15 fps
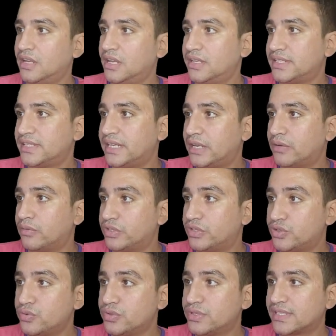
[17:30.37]
Then I will
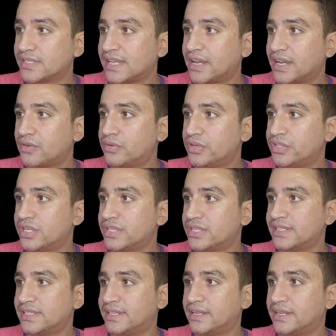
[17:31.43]
choose the second question.
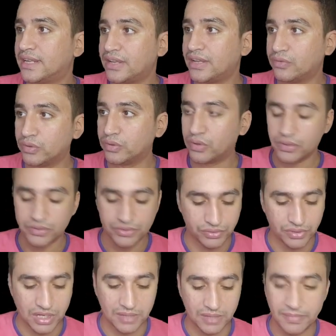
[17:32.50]
Then I will also
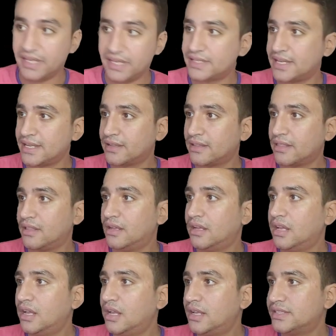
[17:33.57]
type anything.
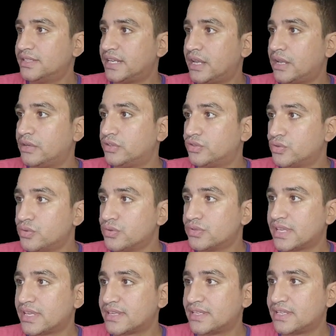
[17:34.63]
Then I'll choose
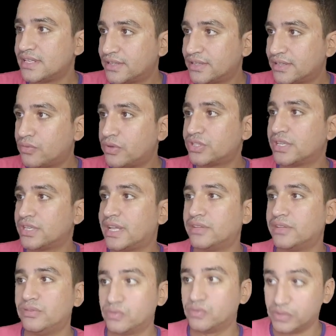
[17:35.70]
the third question
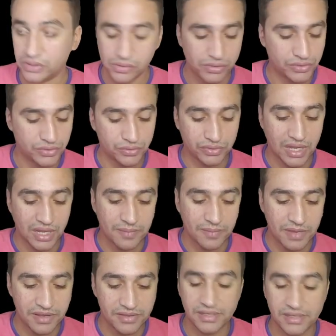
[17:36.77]
and will also type
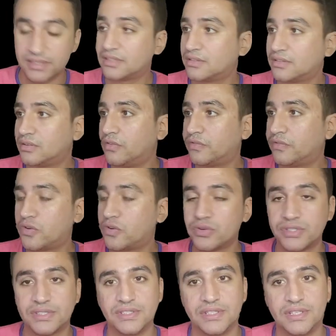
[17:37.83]
anything. Of
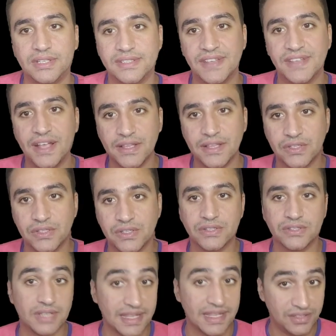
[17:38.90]
course, the
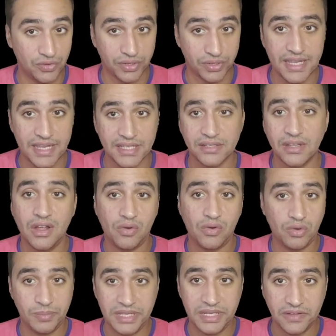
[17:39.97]
answers at your case will
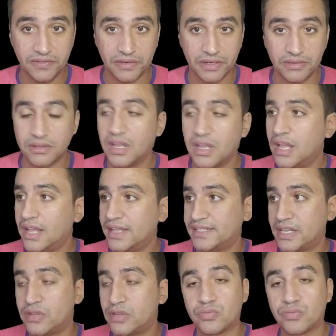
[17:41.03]
be different. The
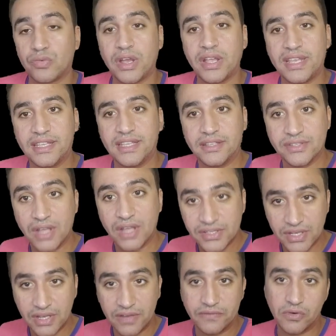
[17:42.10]
reason why it is
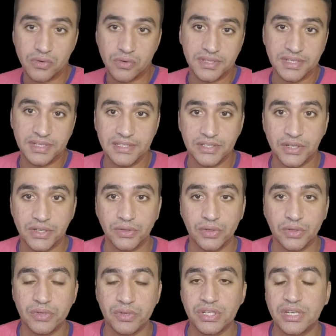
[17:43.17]
asking for 3 security
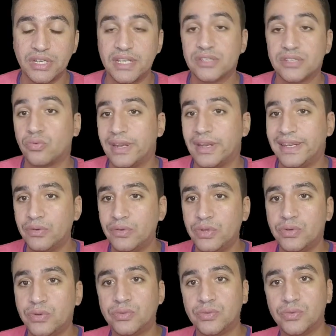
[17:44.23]
questions is to allow
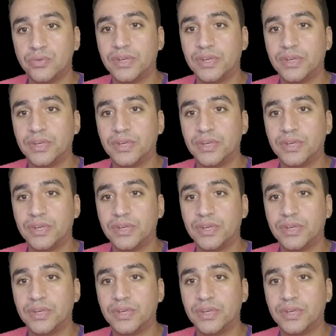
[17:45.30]
you to